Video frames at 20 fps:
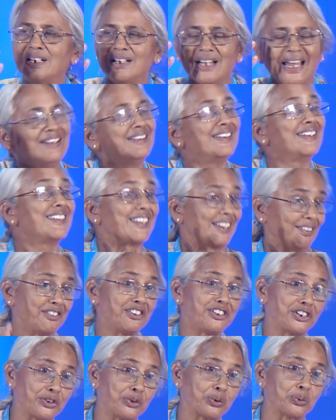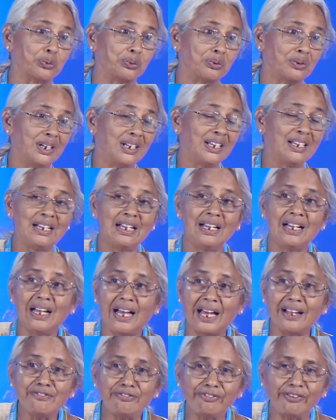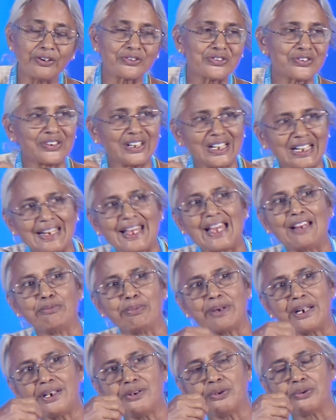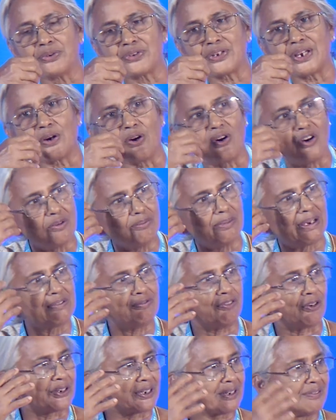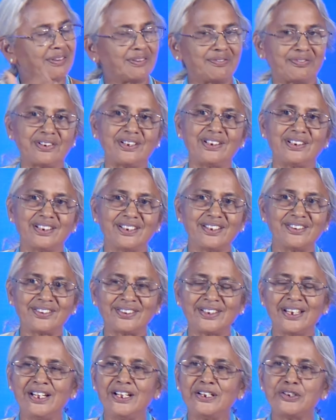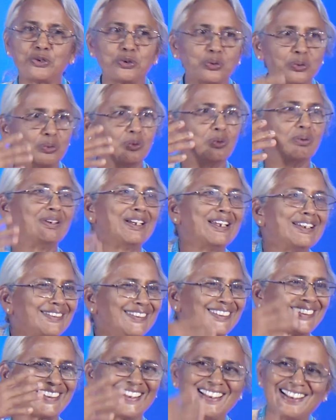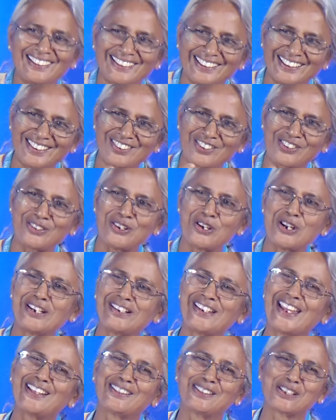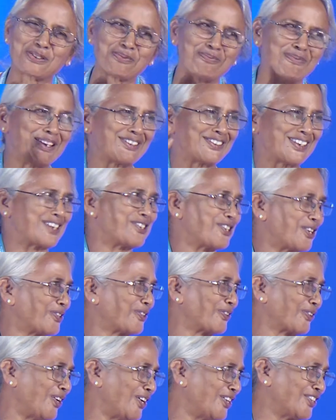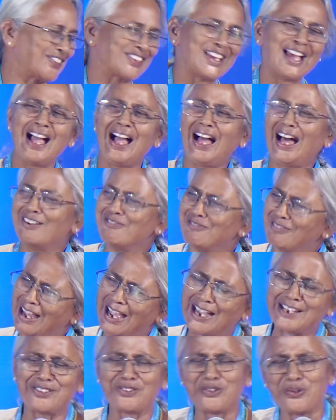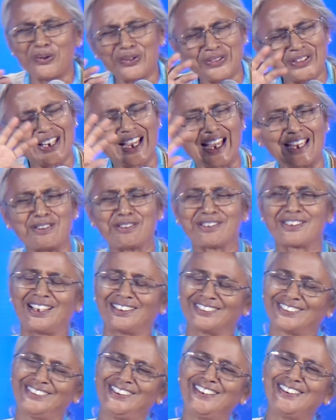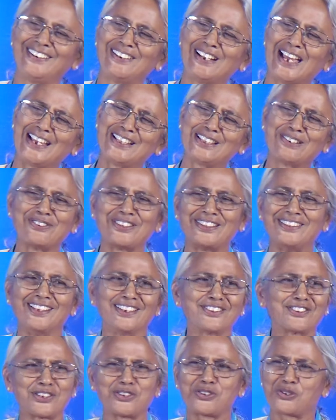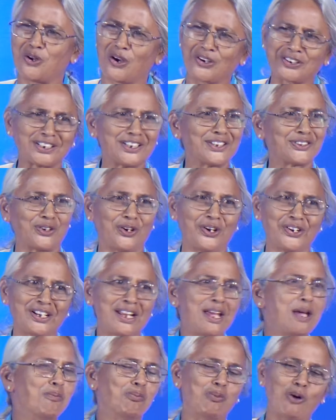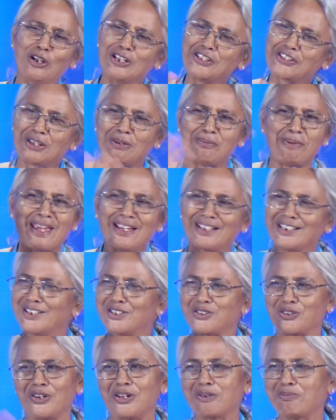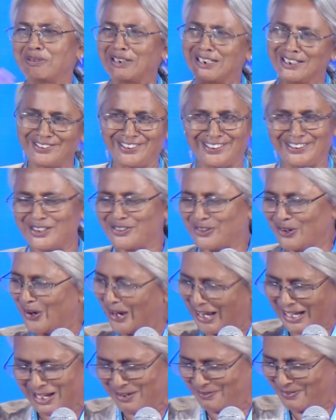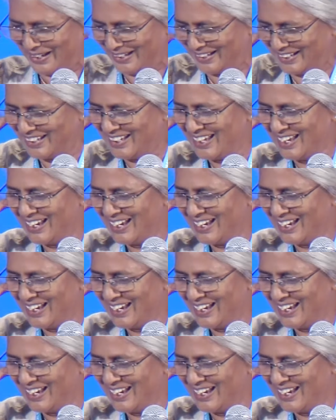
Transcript: 1972. Unfortunately, I've been using all my 40, 50 years to instill this, take this message across, and I don't think I succeeded either with nurses, doctors, or policymakers, or ministers, or anyone.